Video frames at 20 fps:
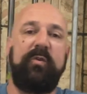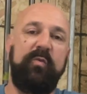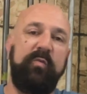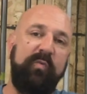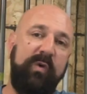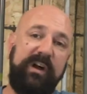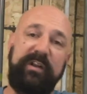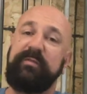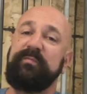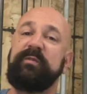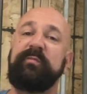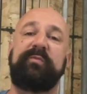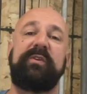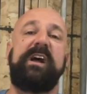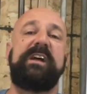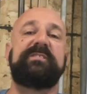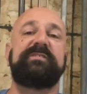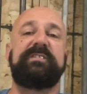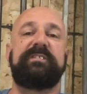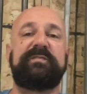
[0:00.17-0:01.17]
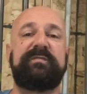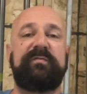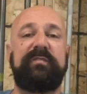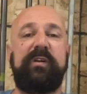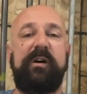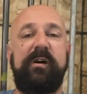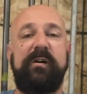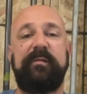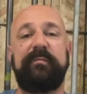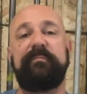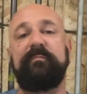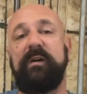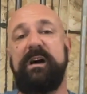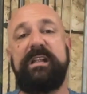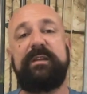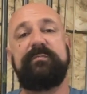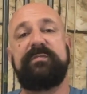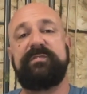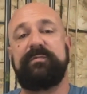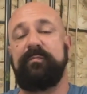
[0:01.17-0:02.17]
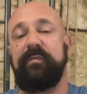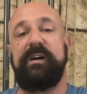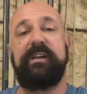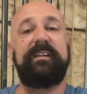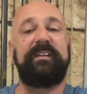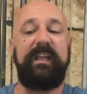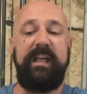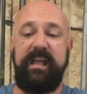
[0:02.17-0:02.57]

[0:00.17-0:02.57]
Welcome to Projects for All. My name is Mike,